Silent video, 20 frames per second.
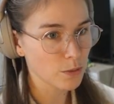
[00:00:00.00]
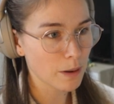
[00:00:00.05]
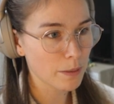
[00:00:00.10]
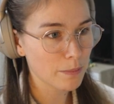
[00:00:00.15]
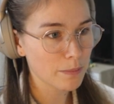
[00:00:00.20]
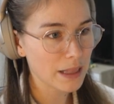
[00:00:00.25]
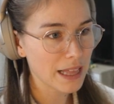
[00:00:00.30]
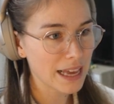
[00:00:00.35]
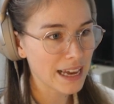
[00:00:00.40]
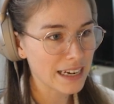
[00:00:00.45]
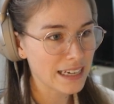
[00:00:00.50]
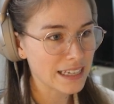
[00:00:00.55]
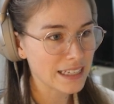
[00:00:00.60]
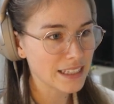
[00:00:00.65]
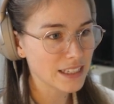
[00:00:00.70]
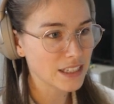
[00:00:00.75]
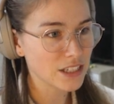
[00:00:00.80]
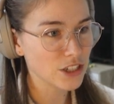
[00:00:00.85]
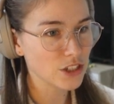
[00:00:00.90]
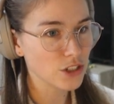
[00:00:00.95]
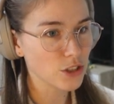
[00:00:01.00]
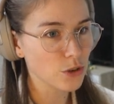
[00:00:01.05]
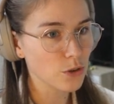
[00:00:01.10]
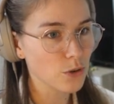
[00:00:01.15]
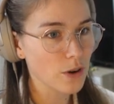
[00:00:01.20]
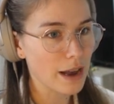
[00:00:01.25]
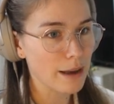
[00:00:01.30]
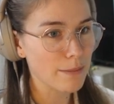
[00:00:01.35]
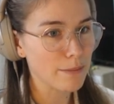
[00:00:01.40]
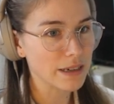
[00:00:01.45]
my plan is to
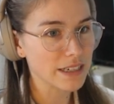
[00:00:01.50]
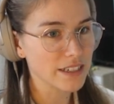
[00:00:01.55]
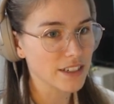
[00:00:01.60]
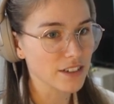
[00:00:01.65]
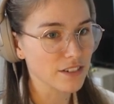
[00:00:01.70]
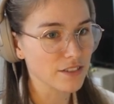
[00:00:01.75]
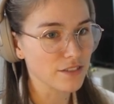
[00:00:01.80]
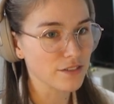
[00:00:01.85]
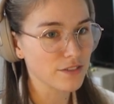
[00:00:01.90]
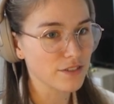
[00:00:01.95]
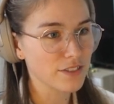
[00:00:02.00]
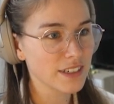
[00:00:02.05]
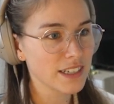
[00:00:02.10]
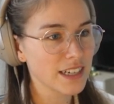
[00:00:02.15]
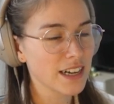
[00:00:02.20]
do a bit of,